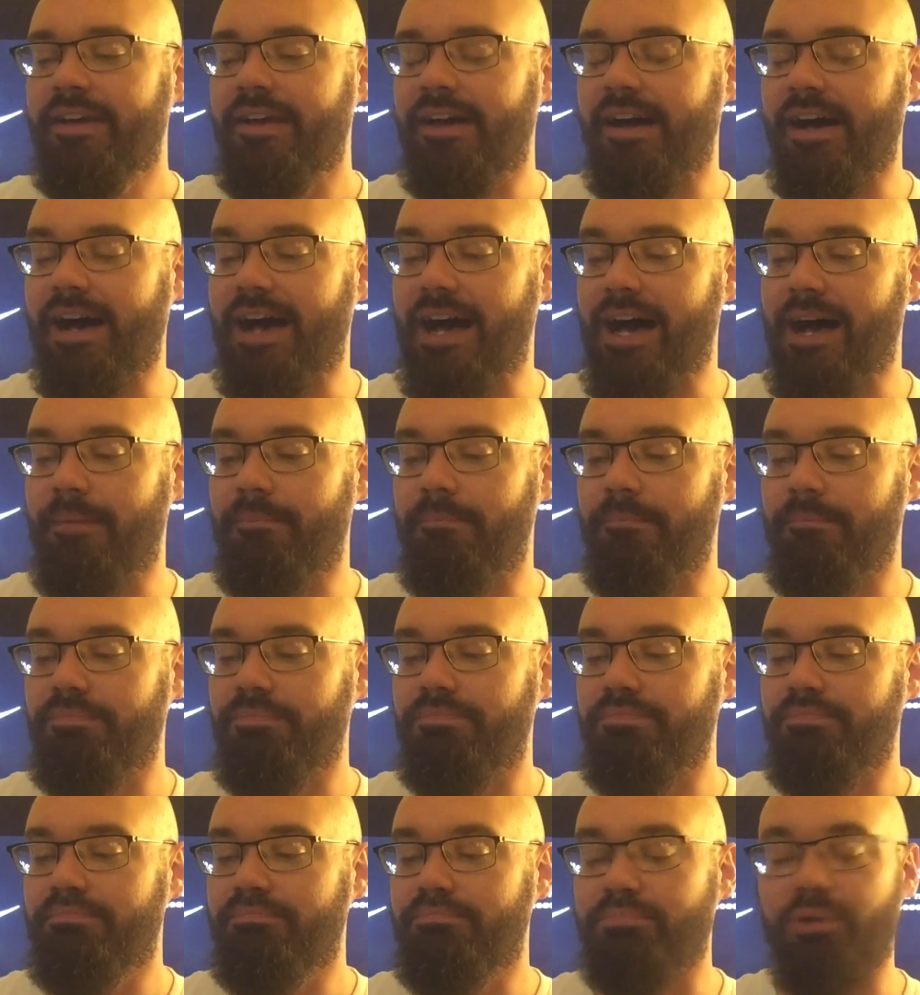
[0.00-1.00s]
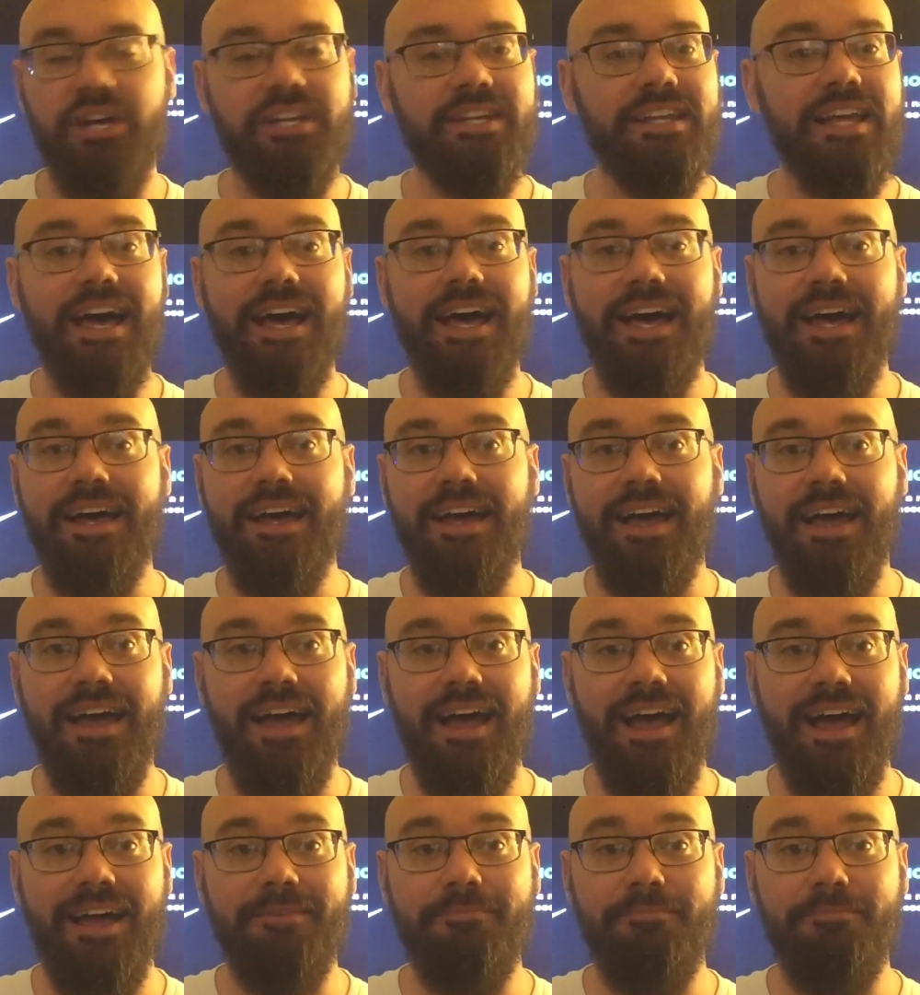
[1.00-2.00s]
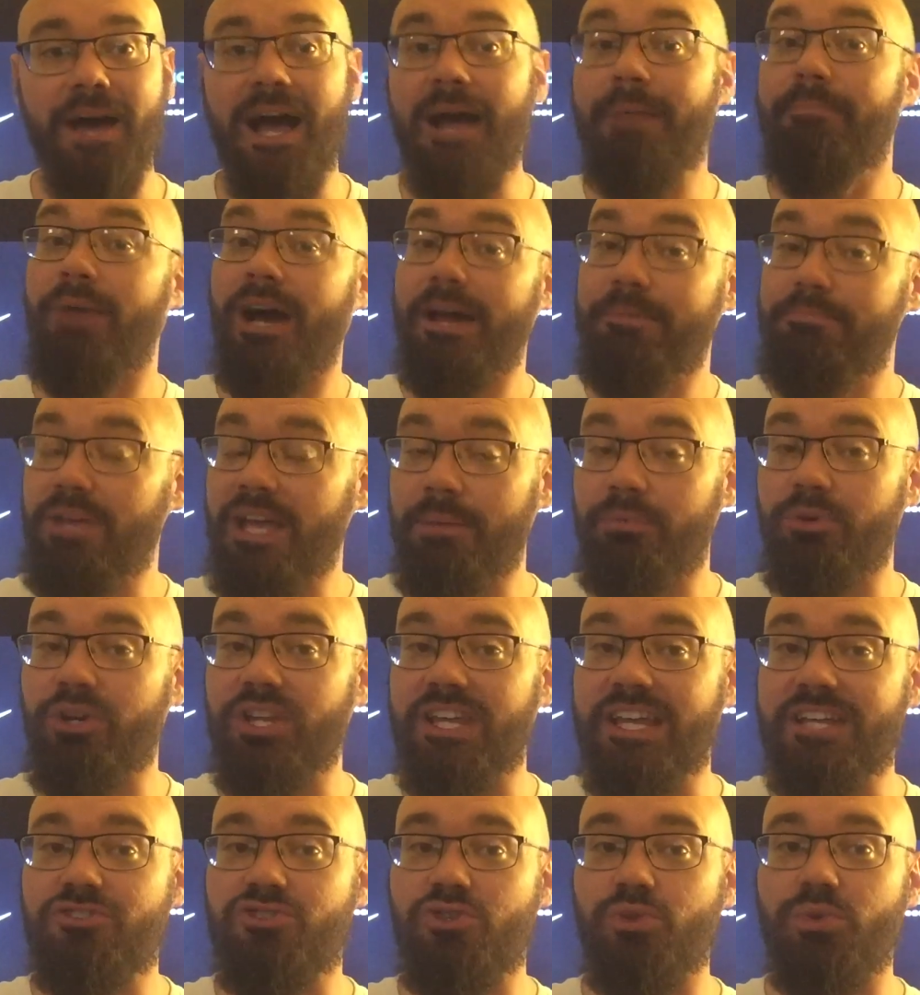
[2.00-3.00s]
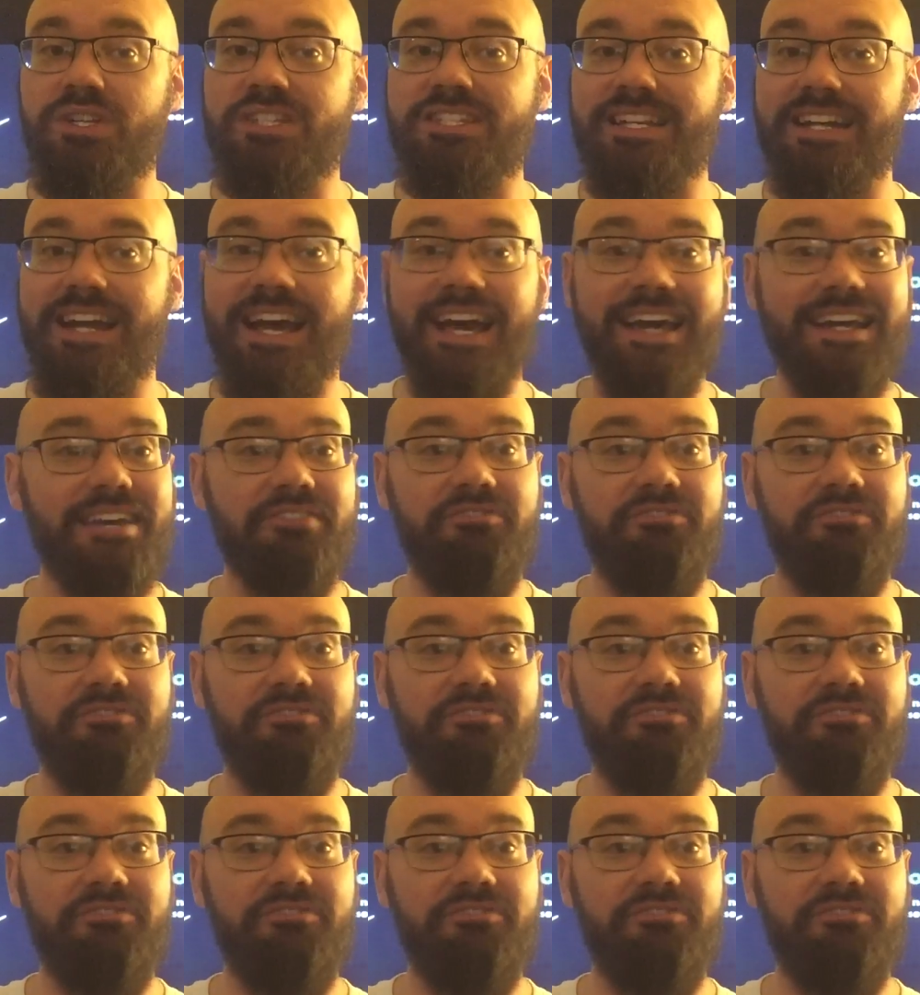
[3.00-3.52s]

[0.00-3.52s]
But yeah, I might be able to get to it tonight.